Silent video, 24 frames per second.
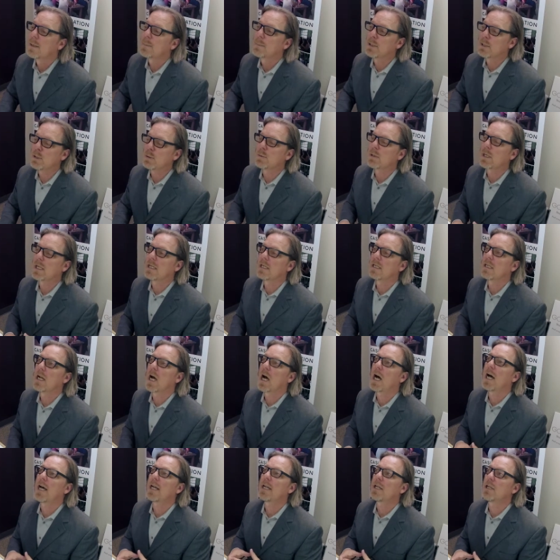but you
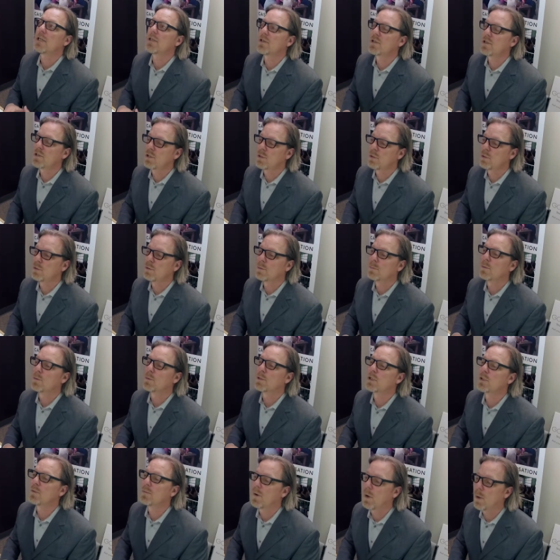cannot assume
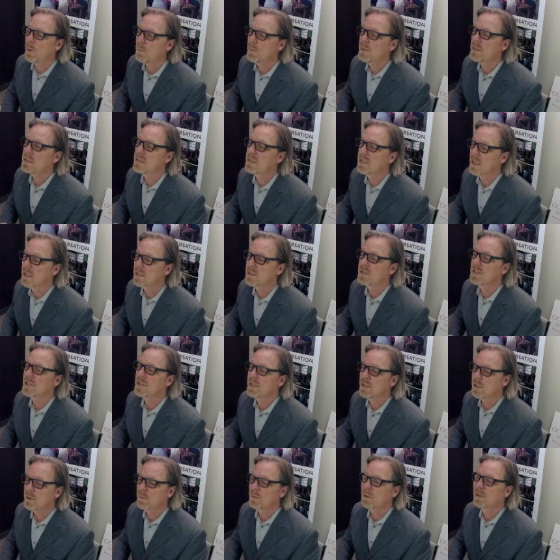what you've always done
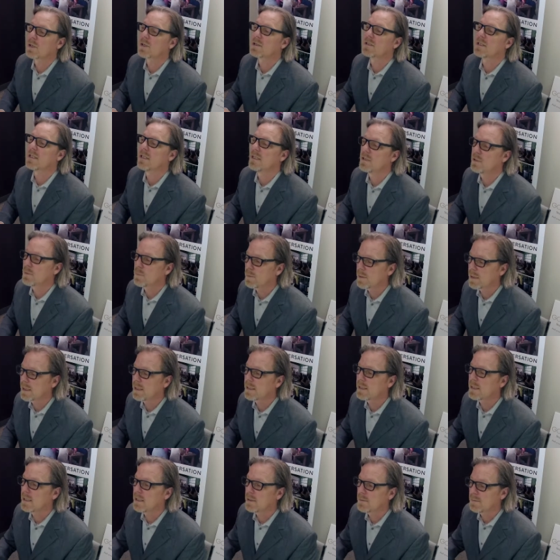still works in
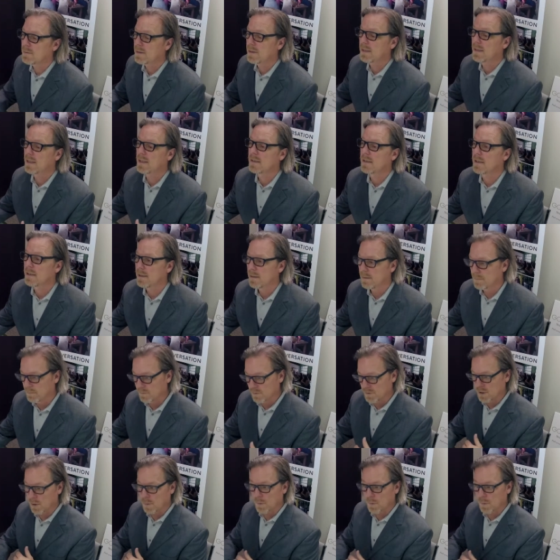2018, 2019, and so